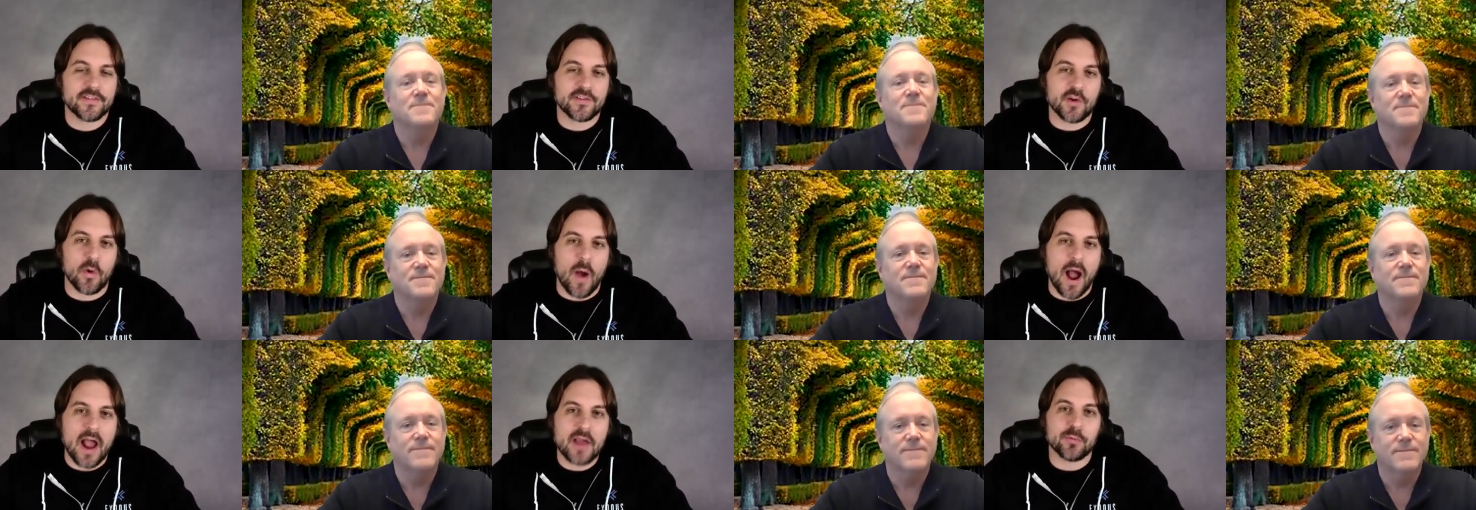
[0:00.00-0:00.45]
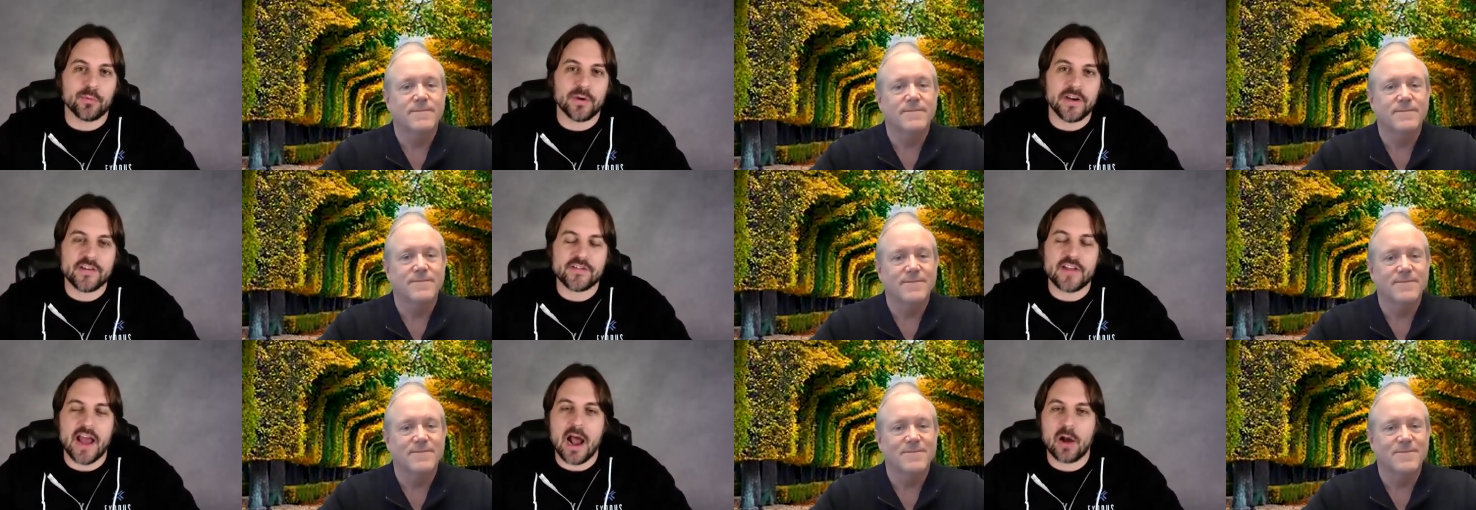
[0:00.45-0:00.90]
Speaker 1: so I
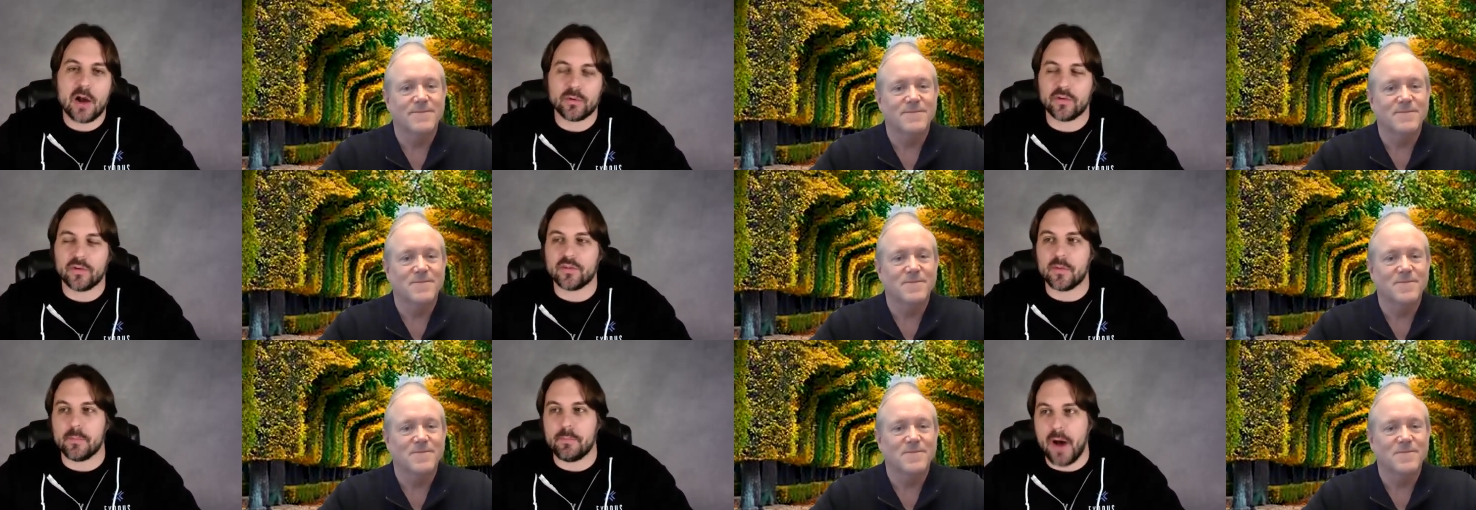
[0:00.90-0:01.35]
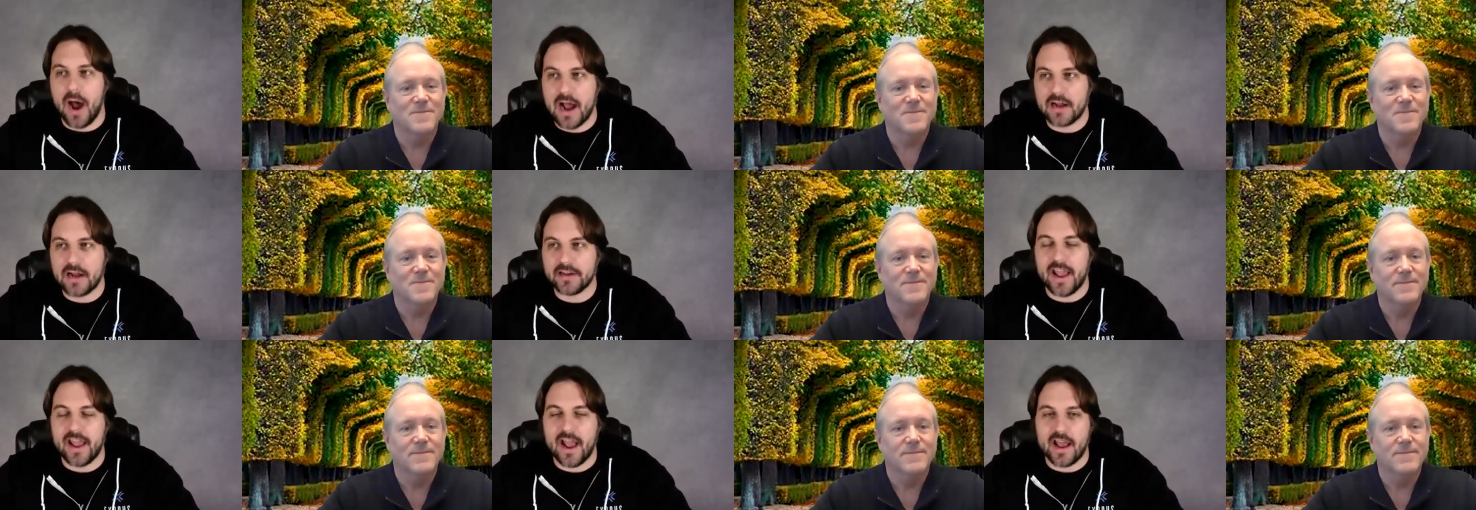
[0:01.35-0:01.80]
reached out to some
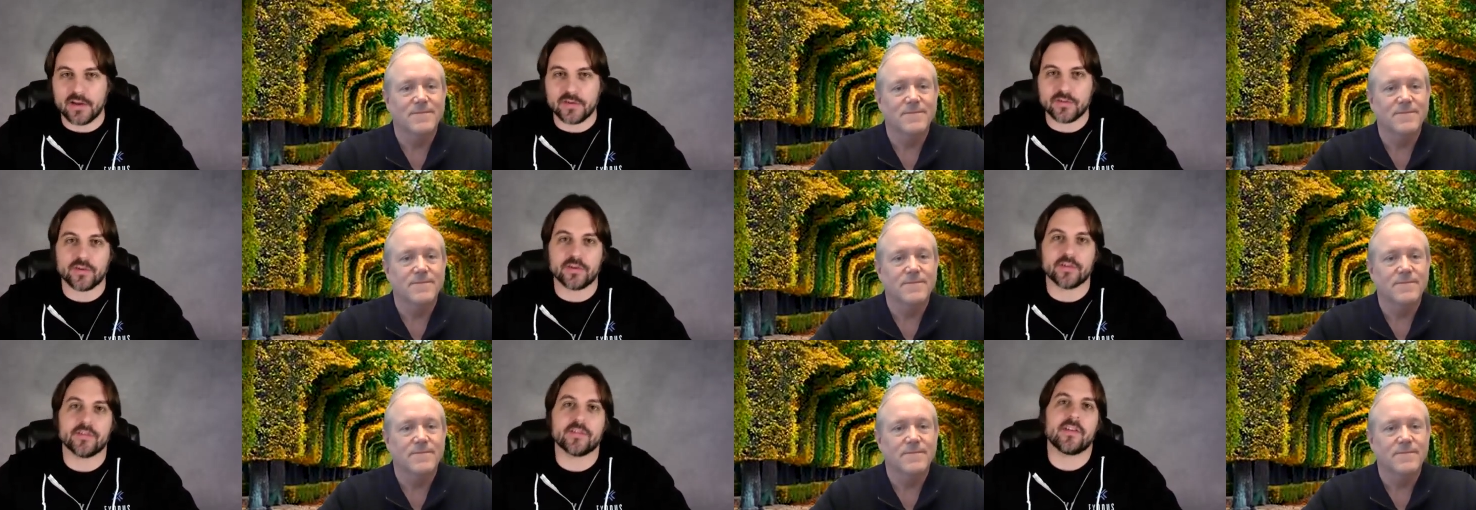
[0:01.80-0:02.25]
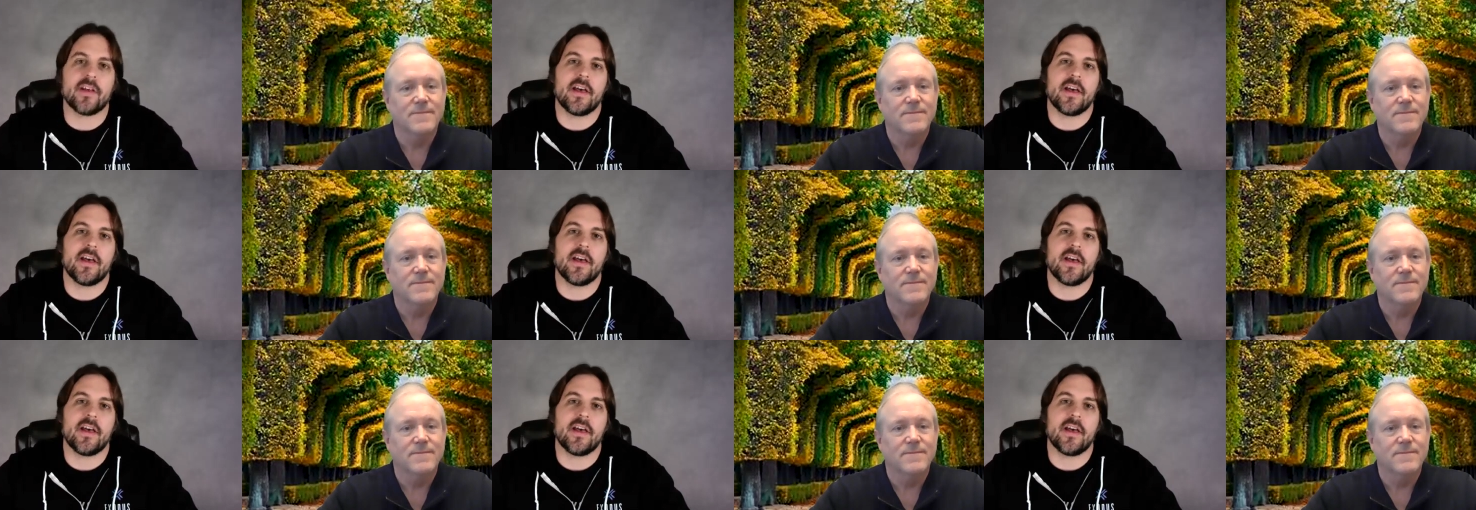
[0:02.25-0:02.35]
podcasters